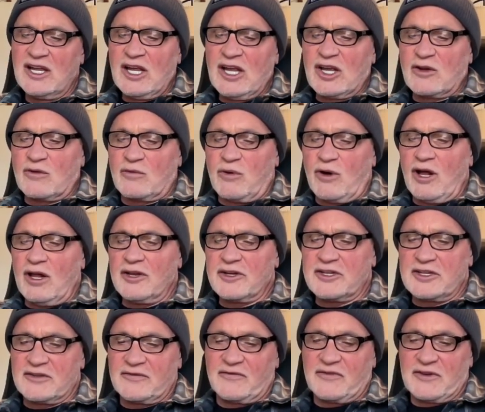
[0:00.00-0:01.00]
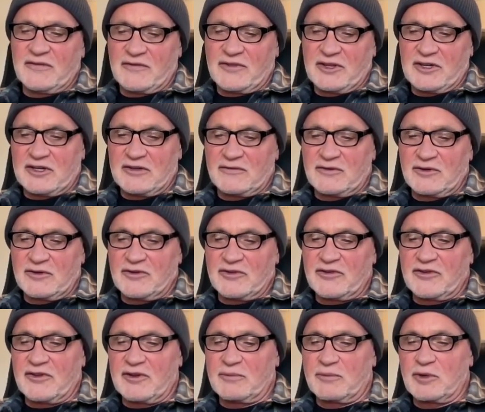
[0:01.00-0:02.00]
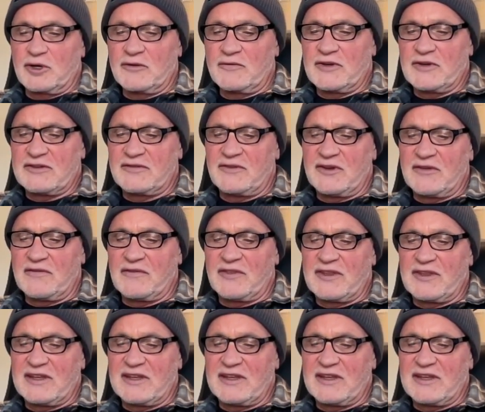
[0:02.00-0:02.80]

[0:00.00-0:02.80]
Quality of 5th intervals. The perfect fifth,